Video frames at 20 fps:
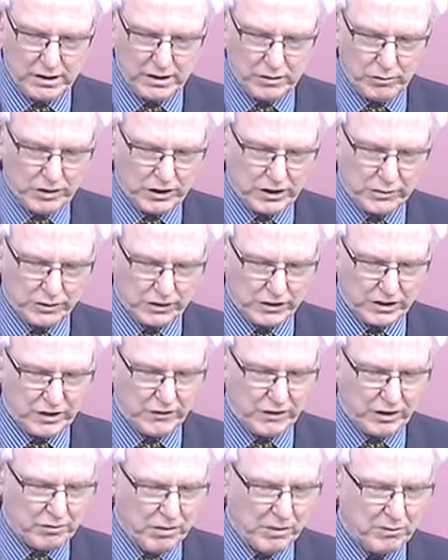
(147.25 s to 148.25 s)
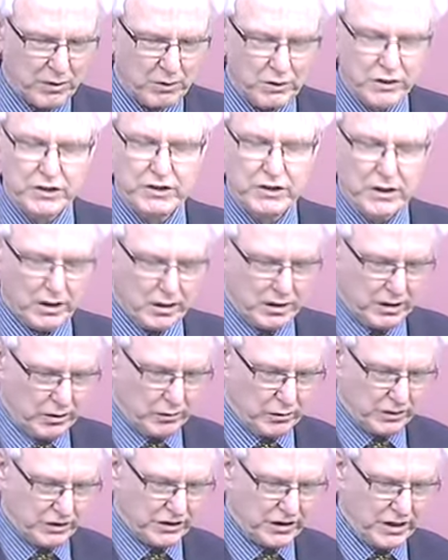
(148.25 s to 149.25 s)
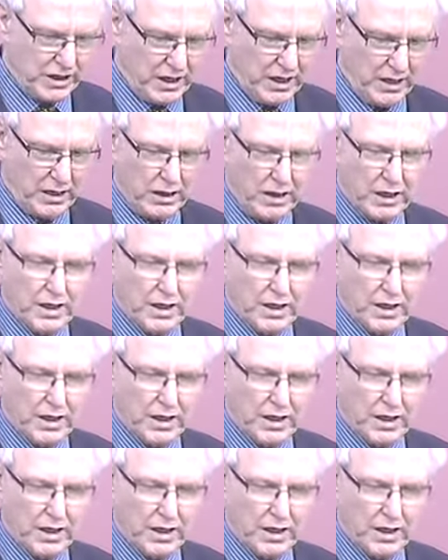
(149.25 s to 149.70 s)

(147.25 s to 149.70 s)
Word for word: which was, if you remember, was, was there,